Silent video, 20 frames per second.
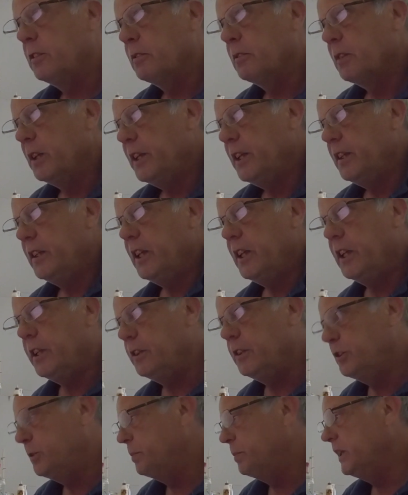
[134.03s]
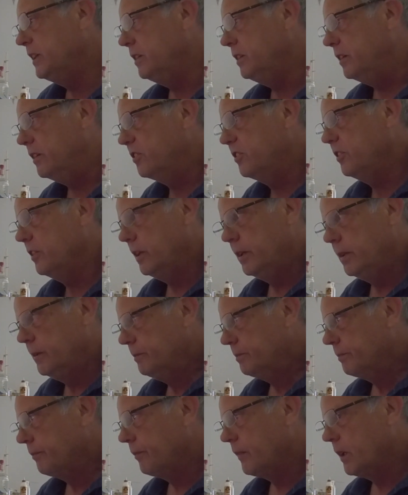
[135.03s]
grade HPs,
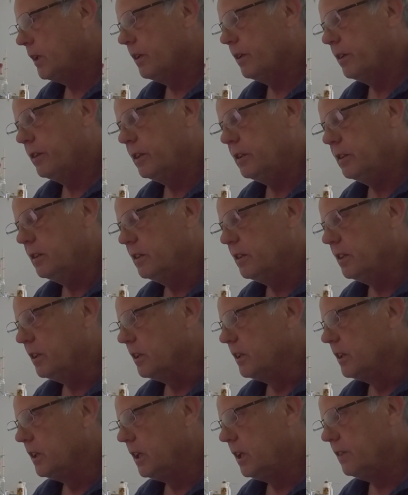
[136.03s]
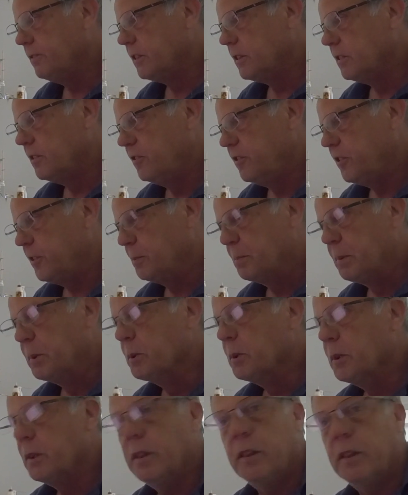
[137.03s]
the level of
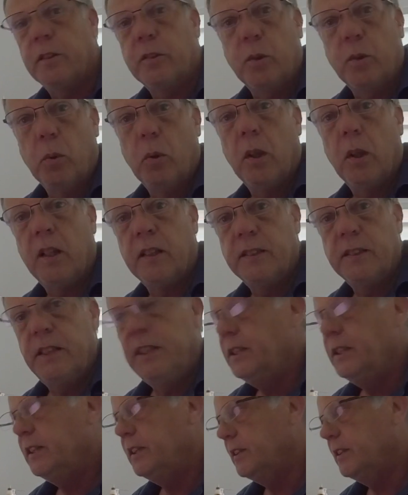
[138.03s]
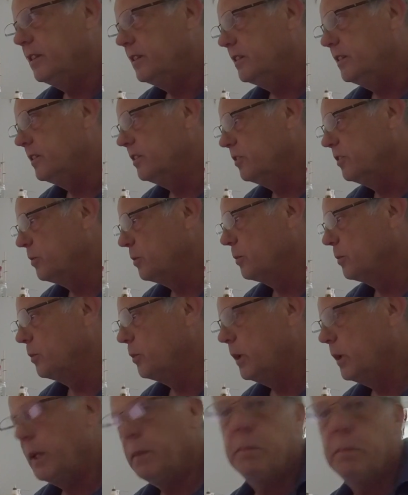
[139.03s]
support and quality is
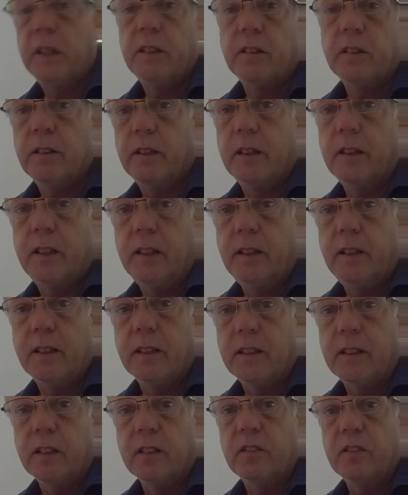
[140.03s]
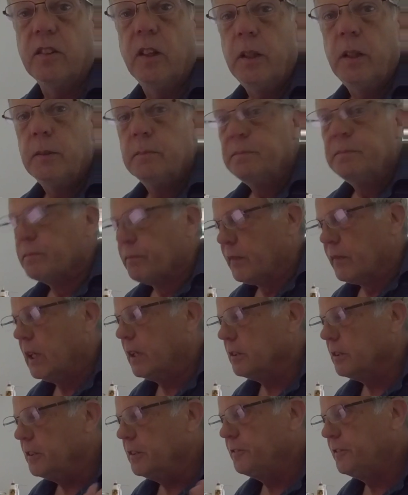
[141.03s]
way better than anything else.
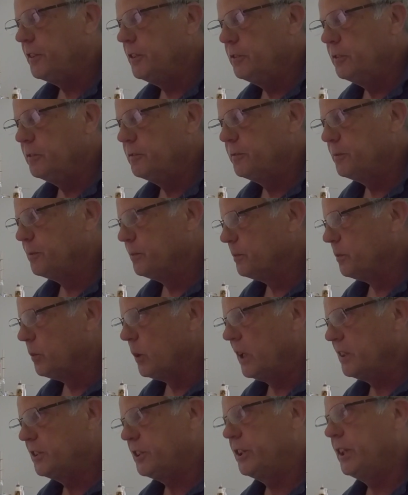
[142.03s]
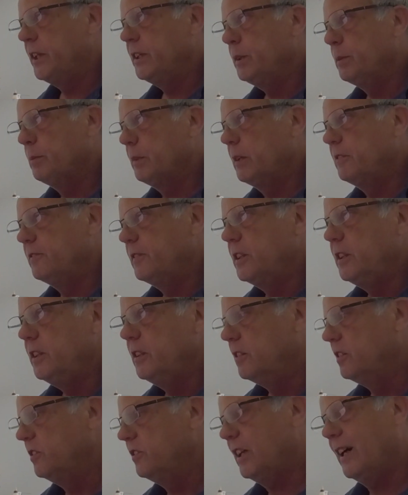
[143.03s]
Now, if you've watched any of my
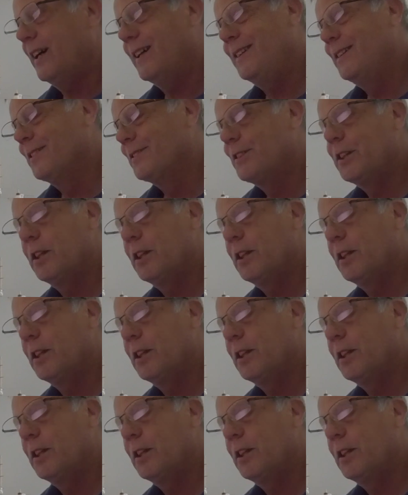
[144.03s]
videos, I don't